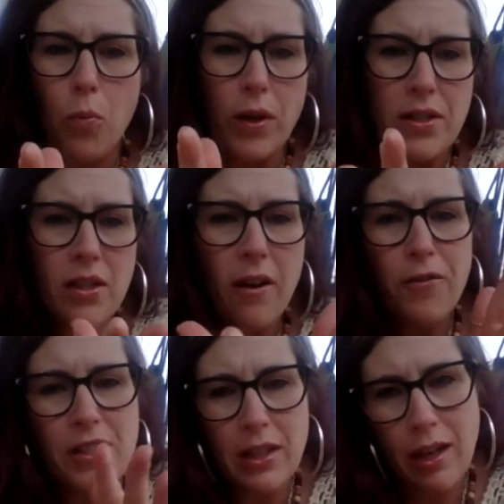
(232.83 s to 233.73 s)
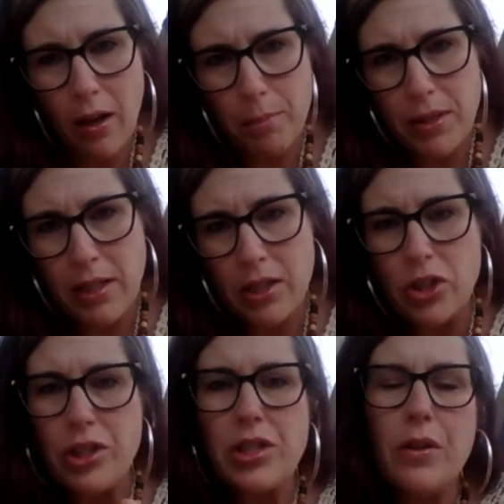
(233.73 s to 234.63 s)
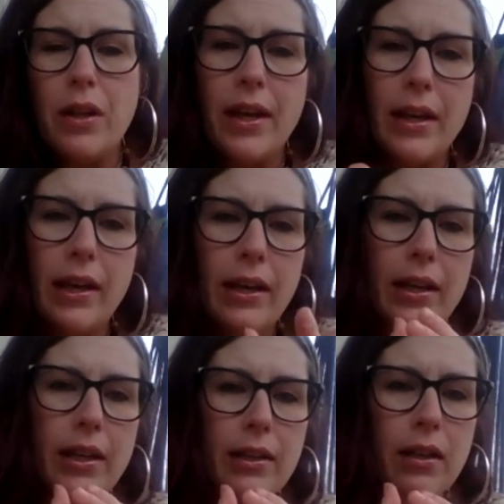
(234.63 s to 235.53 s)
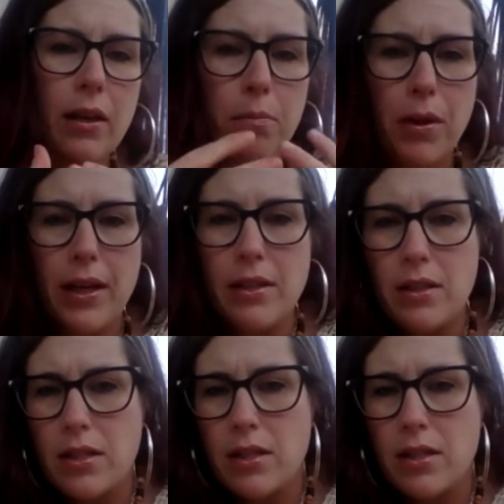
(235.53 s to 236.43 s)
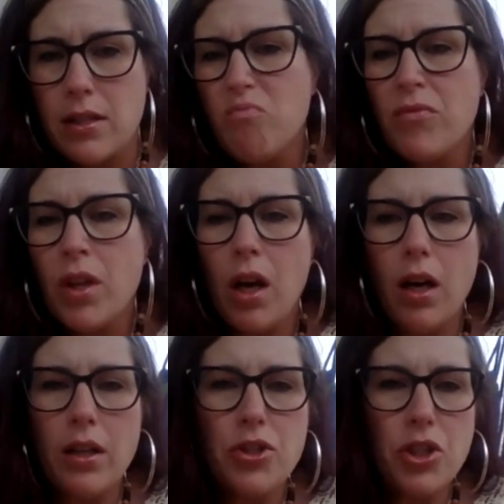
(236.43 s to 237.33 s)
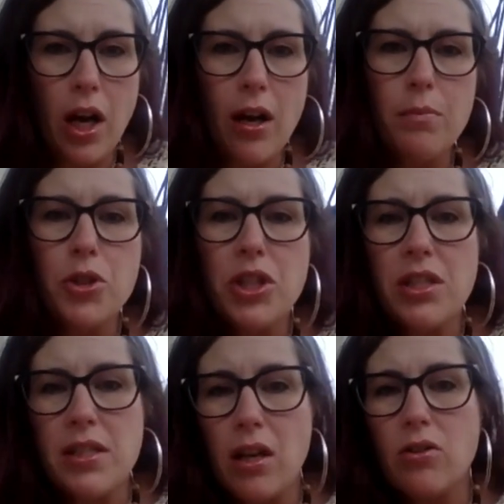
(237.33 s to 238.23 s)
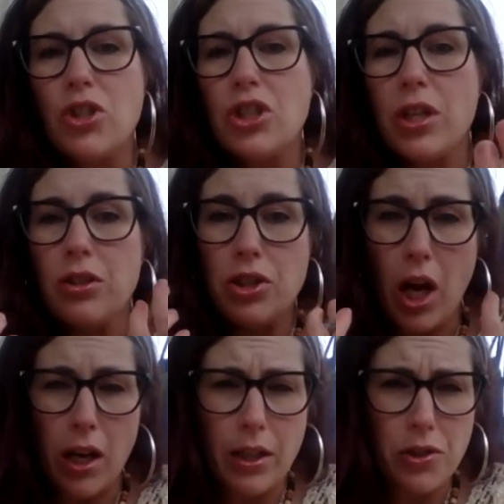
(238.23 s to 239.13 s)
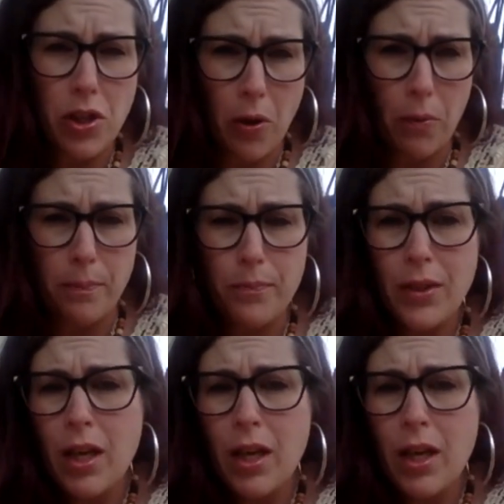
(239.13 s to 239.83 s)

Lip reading: What's tough is the competition. So like in Nightblades shop, she sells chaga soap.